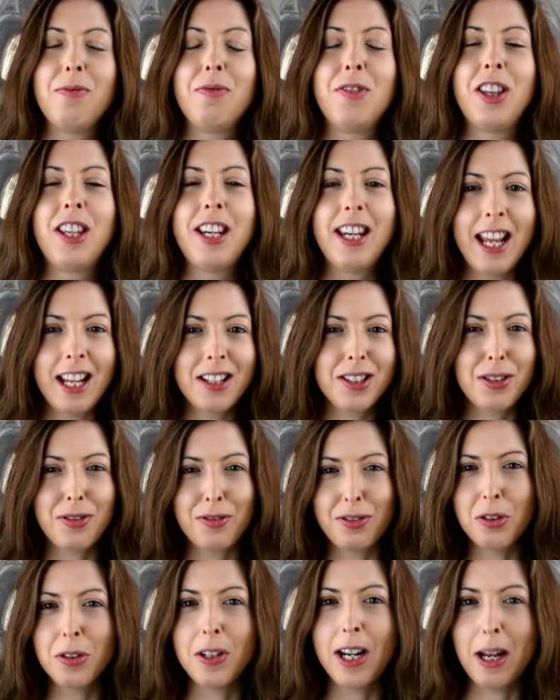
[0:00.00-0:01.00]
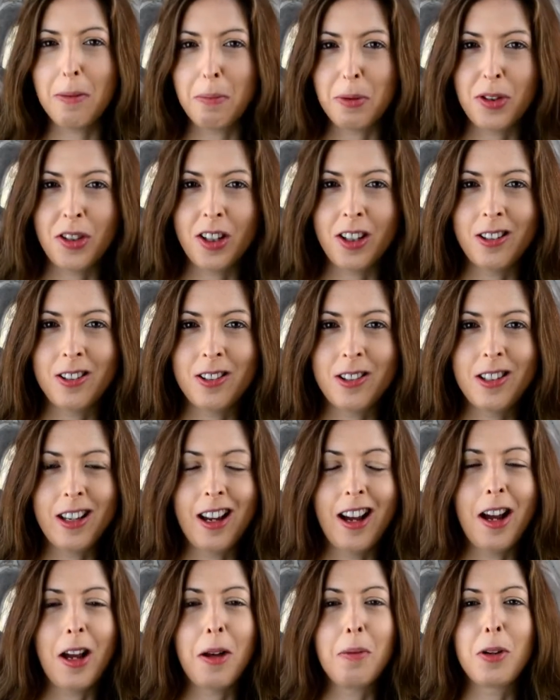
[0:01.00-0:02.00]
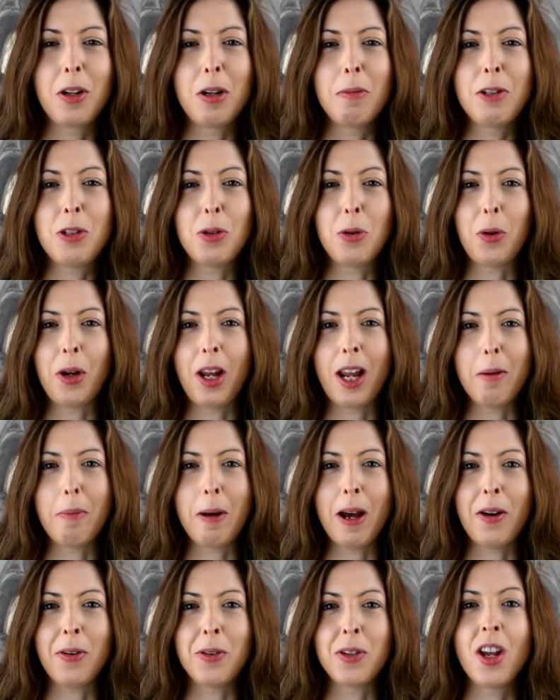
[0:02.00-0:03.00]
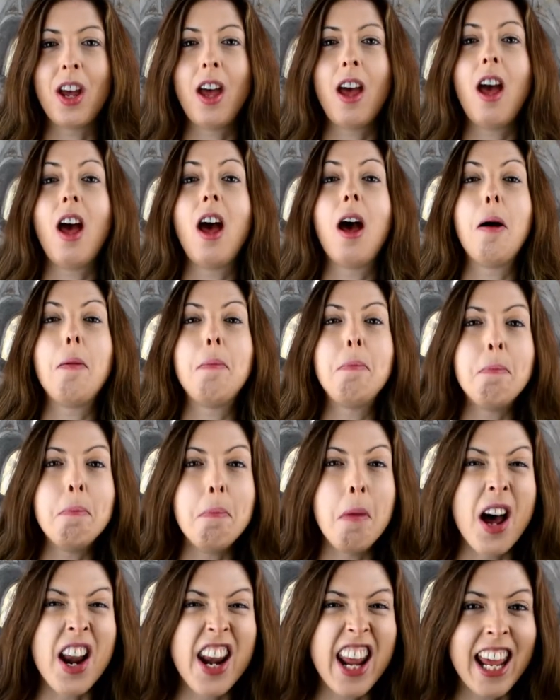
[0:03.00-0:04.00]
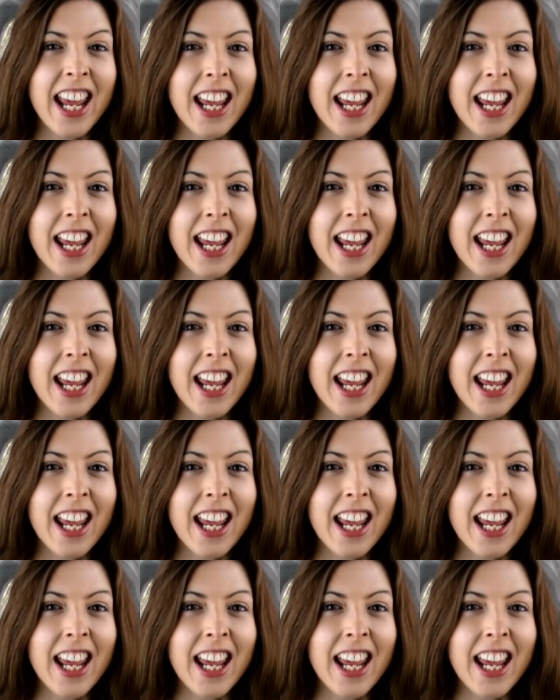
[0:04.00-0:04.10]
For the next four episodes, I'm going to be talking about money.